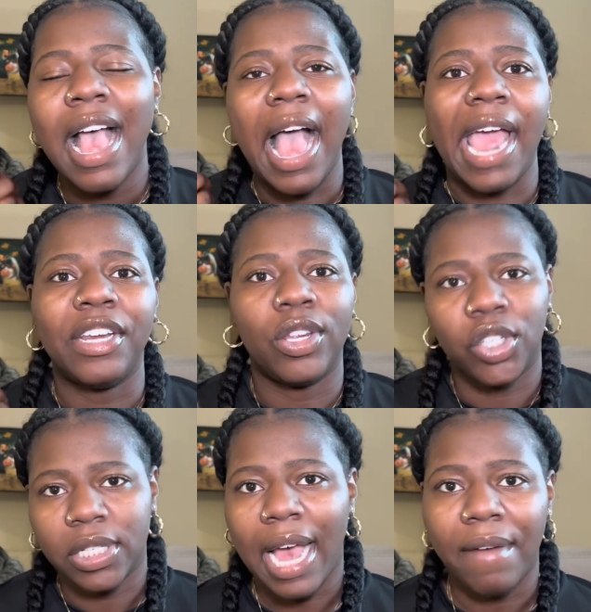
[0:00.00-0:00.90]
And you
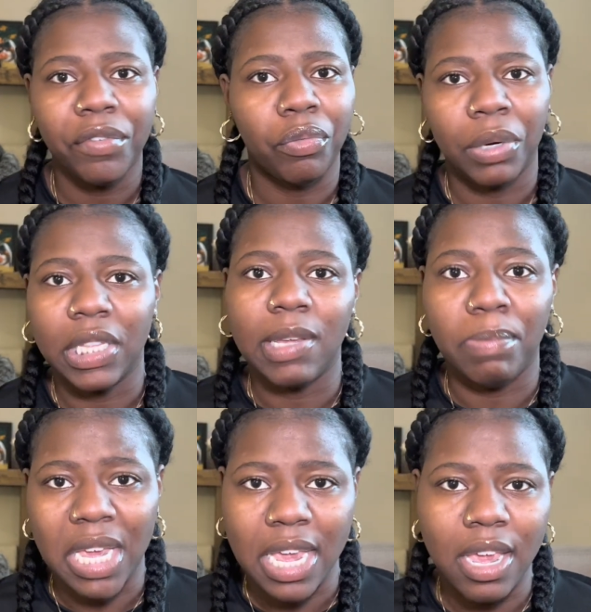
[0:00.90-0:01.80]
just have to really
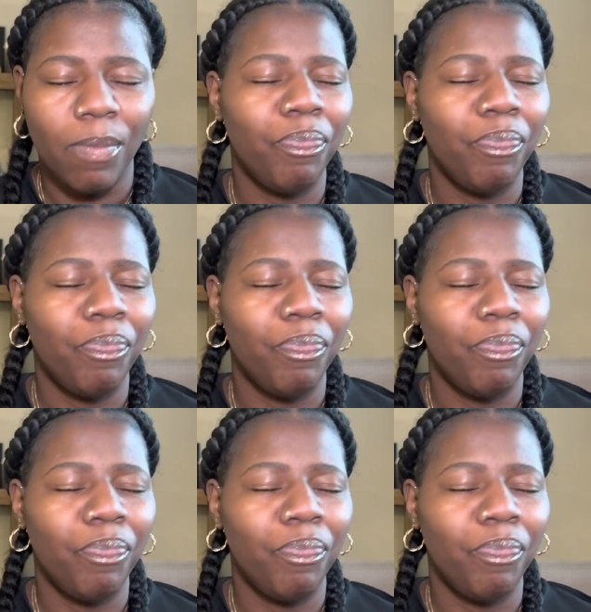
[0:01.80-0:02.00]
be,